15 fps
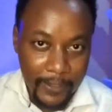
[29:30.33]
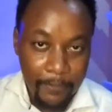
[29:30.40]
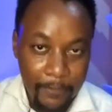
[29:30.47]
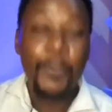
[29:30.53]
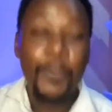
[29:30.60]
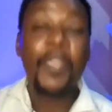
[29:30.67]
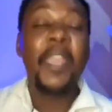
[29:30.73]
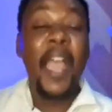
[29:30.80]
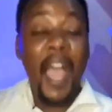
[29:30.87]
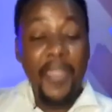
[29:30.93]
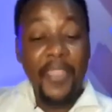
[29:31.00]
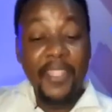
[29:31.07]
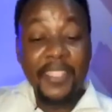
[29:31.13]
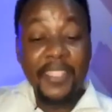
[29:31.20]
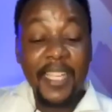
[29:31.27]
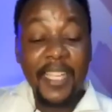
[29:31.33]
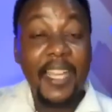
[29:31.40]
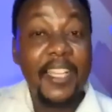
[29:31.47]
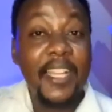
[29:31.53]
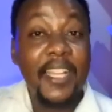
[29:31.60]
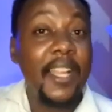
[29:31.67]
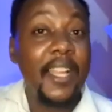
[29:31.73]
And the second
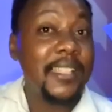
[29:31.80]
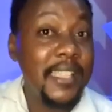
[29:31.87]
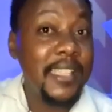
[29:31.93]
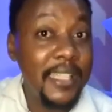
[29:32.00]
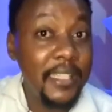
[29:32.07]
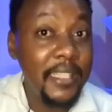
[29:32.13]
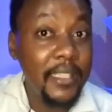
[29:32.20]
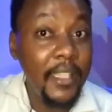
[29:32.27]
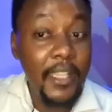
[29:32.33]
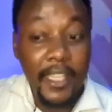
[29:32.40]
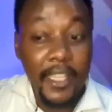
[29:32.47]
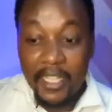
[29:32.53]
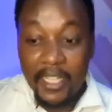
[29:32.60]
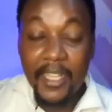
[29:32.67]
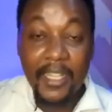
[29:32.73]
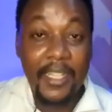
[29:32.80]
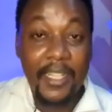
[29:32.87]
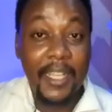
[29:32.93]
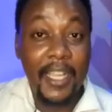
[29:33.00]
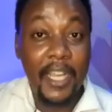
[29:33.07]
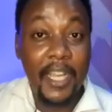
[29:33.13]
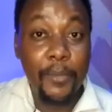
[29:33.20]
skill in that I
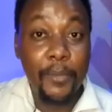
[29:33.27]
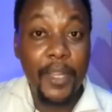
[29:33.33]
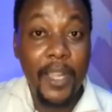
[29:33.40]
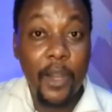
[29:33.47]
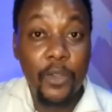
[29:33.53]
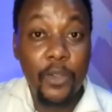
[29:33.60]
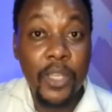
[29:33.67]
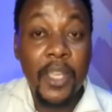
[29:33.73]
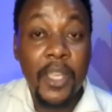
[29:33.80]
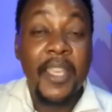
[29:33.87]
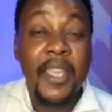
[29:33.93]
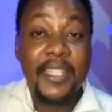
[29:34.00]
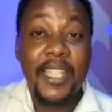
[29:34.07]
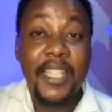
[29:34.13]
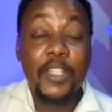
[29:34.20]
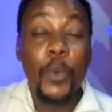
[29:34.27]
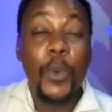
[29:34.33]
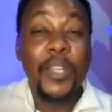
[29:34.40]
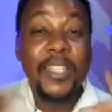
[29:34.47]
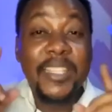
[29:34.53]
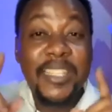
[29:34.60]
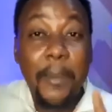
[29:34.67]
can bring out is that when
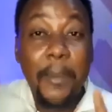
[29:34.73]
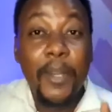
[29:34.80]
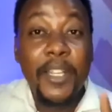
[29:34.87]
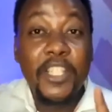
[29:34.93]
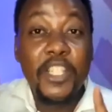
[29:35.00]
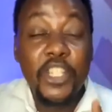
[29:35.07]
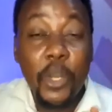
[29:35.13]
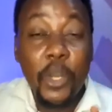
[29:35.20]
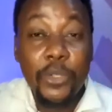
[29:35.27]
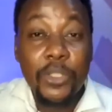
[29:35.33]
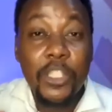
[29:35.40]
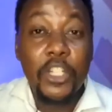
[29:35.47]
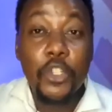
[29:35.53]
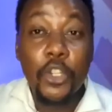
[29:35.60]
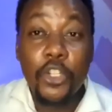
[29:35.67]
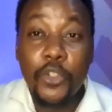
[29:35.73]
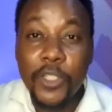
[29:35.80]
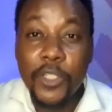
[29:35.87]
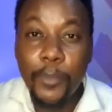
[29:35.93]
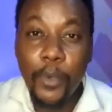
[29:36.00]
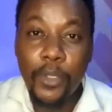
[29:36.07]
somebody is shouting, don't respond.